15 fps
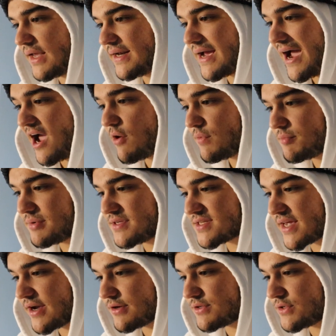And I would be
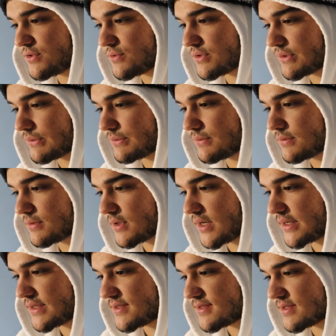scared too, dude,
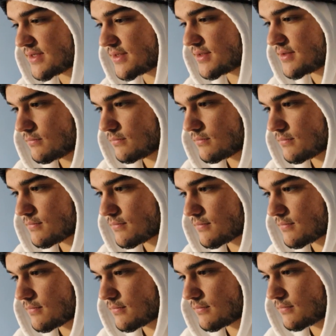honestly.
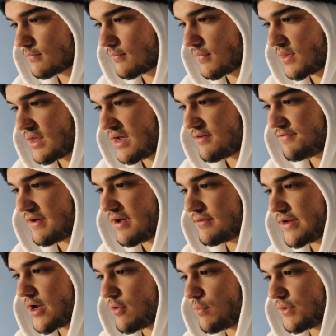I
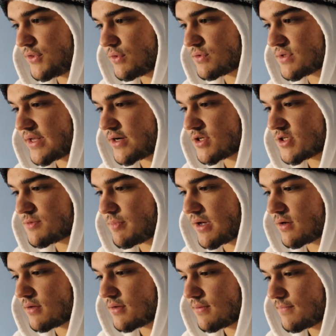found out what those letters
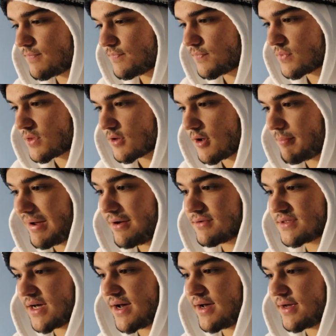spell.
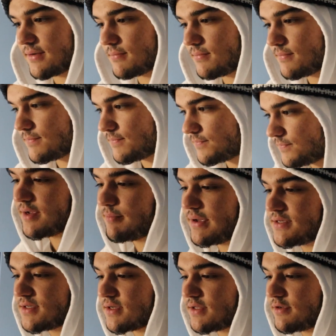About time. I
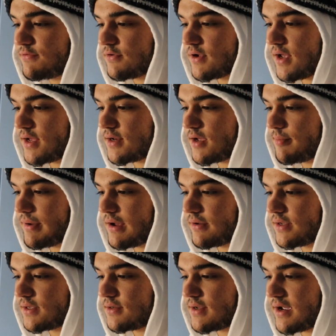basically forgot
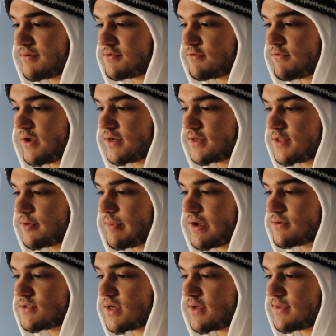about it after finding them
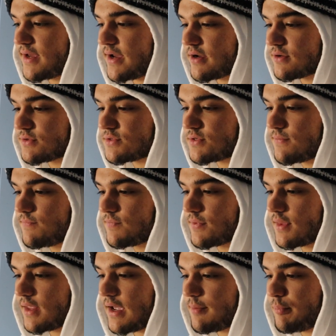outside the house.
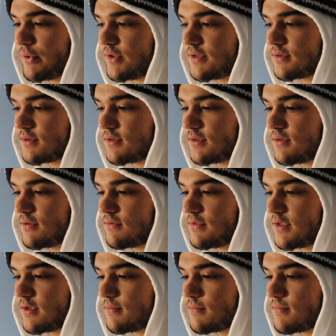I put
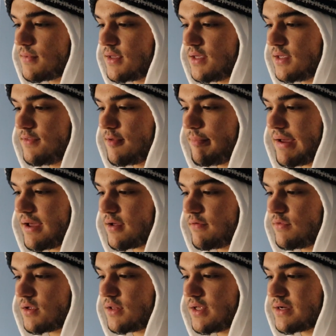them in the back
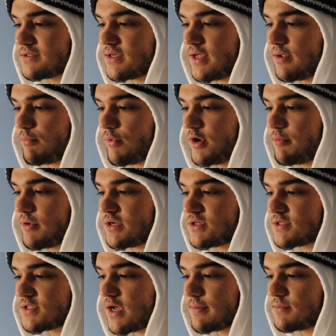of the closet and pretty
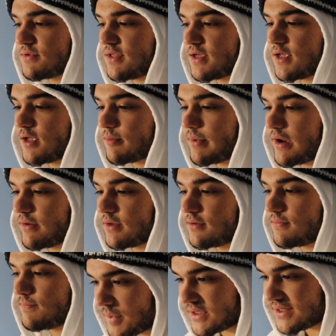much stopped thinking about it.
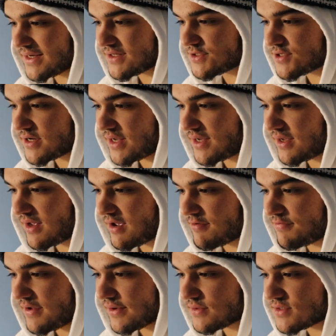But yesterday, I
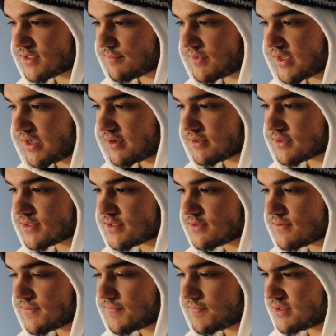found something
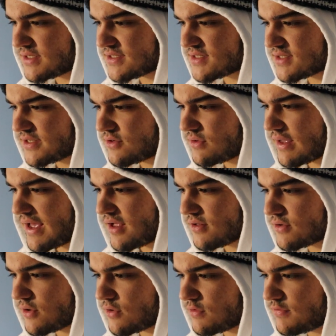else. This little
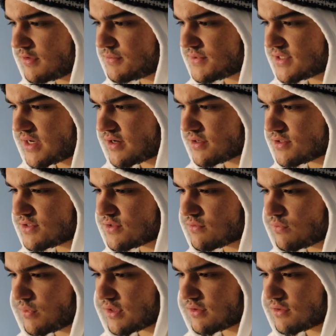alcove upstairs
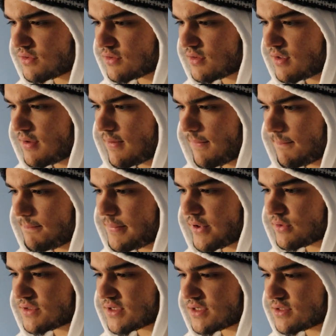with
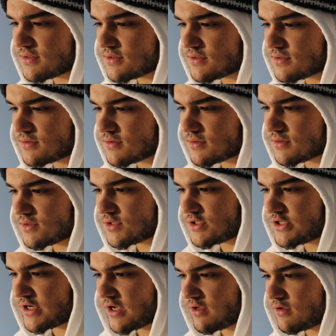built-in
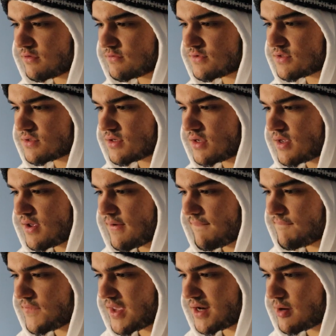shelves,
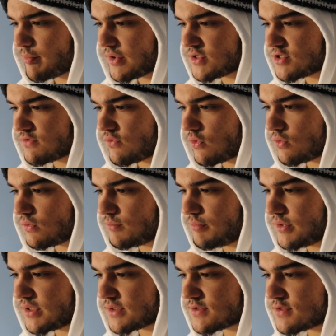and a bunch of old
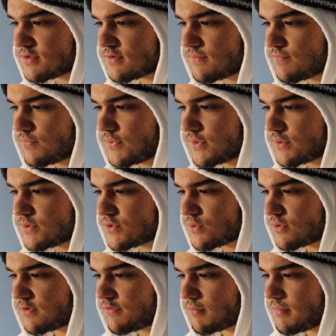books.
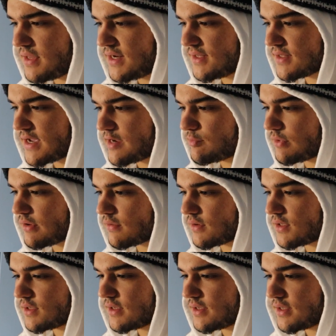Sort of a mini
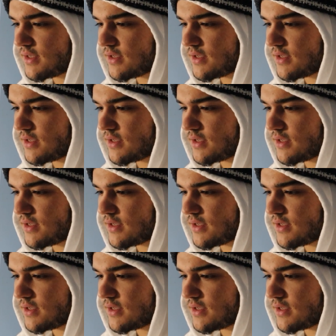library.